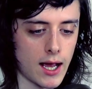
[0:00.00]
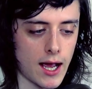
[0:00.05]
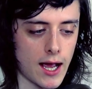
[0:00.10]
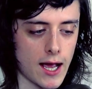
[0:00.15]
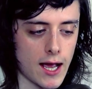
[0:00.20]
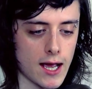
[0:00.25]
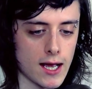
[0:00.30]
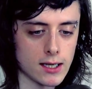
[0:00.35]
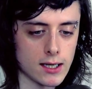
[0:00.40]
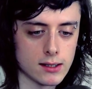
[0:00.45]

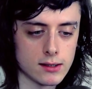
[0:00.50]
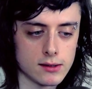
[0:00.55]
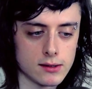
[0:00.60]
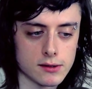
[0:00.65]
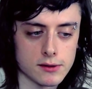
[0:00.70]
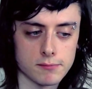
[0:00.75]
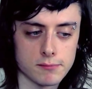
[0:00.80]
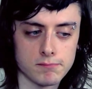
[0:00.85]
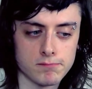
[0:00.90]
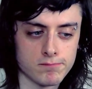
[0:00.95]

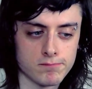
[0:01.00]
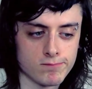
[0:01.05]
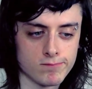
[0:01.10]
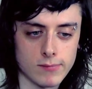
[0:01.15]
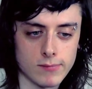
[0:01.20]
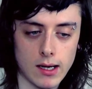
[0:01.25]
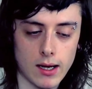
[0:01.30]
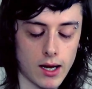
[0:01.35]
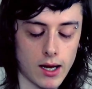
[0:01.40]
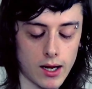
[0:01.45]
And
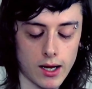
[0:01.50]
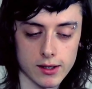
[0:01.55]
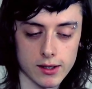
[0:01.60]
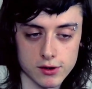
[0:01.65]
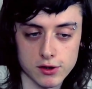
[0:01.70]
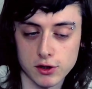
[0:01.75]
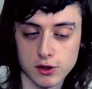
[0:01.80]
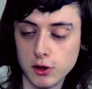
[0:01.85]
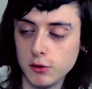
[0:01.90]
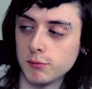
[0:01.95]
I
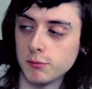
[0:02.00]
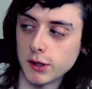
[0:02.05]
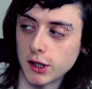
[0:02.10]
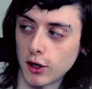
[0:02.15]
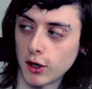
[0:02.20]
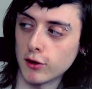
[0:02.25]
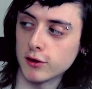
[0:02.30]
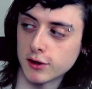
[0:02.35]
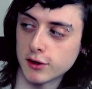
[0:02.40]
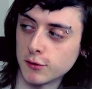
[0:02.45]
assume
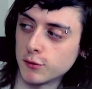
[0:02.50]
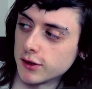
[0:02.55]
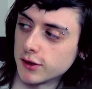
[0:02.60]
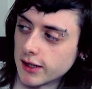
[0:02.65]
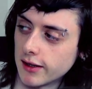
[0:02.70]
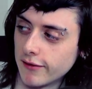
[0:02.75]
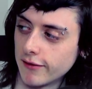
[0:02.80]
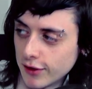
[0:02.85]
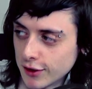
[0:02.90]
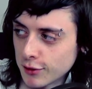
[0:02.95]
because it was
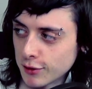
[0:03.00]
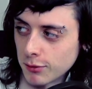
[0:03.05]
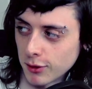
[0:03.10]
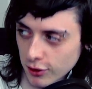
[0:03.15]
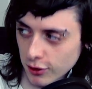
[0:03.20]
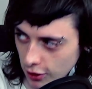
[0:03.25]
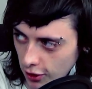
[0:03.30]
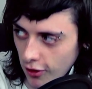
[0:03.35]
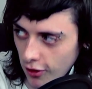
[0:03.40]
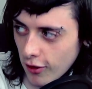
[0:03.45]
an invisible
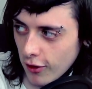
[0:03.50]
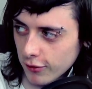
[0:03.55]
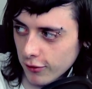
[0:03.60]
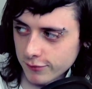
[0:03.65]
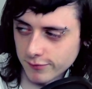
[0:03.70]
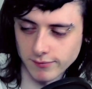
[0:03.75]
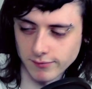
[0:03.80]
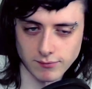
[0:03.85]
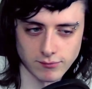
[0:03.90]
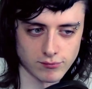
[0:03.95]

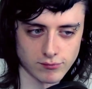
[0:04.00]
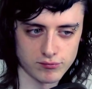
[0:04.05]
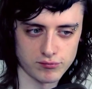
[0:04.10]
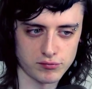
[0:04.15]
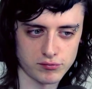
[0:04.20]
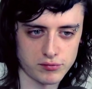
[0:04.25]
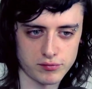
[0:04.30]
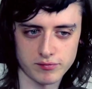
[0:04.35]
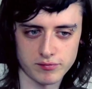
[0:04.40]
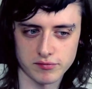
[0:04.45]
car,
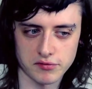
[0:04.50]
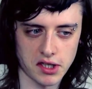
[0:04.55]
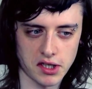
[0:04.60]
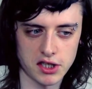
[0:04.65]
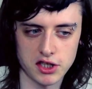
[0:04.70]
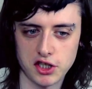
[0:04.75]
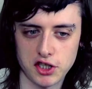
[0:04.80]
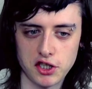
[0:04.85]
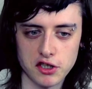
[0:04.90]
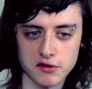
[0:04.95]

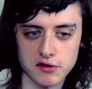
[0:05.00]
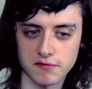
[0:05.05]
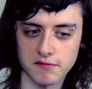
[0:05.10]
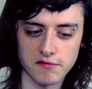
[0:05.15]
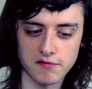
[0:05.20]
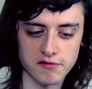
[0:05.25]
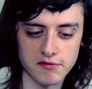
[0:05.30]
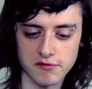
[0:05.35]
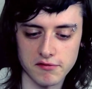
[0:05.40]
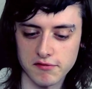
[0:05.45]
she just
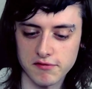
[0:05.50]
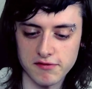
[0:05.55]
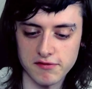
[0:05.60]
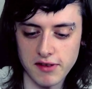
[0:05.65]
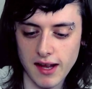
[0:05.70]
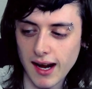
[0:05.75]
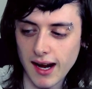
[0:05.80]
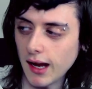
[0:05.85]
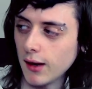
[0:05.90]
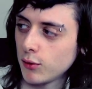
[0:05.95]

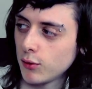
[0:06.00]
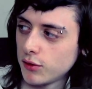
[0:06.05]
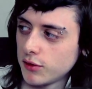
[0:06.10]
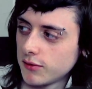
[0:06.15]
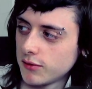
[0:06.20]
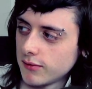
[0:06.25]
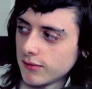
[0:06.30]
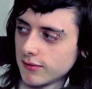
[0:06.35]
fell out.